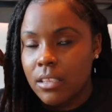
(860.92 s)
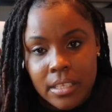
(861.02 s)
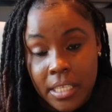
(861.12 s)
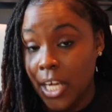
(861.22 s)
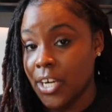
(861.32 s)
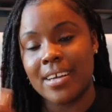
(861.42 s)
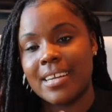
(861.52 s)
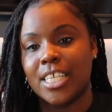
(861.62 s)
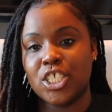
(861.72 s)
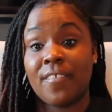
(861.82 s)
The internet
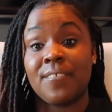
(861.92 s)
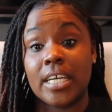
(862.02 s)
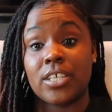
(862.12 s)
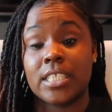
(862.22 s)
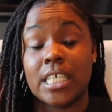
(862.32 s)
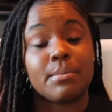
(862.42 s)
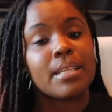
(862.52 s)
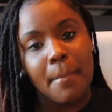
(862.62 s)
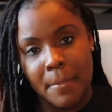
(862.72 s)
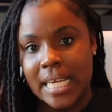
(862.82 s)
is at your fingertips.
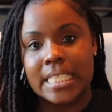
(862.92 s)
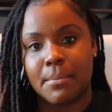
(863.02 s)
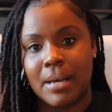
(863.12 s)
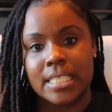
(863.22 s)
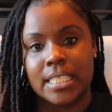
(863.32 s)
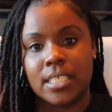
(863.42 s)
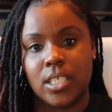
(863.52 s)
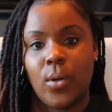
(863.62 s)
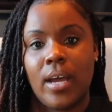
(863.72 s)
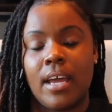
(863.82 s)
Maximize
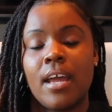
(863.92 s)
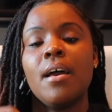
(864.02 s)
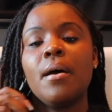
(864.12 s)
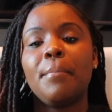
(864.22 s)
it, okay?